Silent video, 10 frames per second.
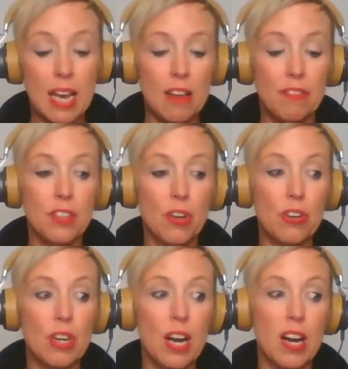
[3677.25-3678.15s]
if
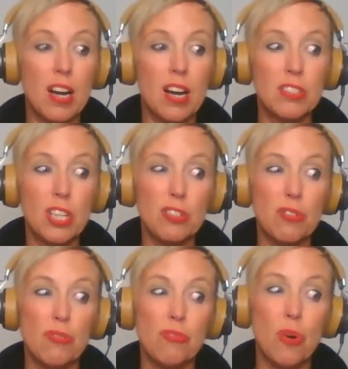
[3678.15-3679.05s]
you're not
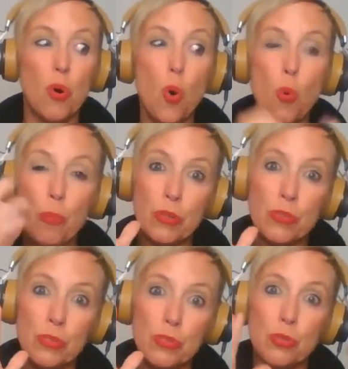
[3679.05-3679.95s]

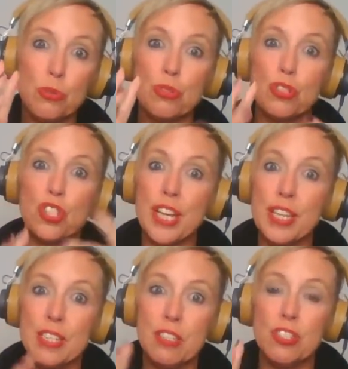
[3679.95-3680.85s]
open to
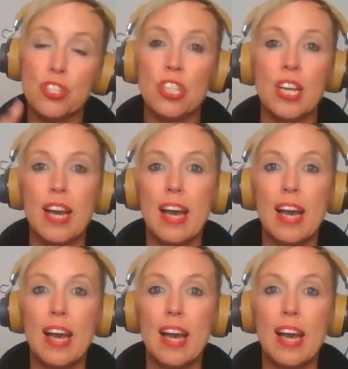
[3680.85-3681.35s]
change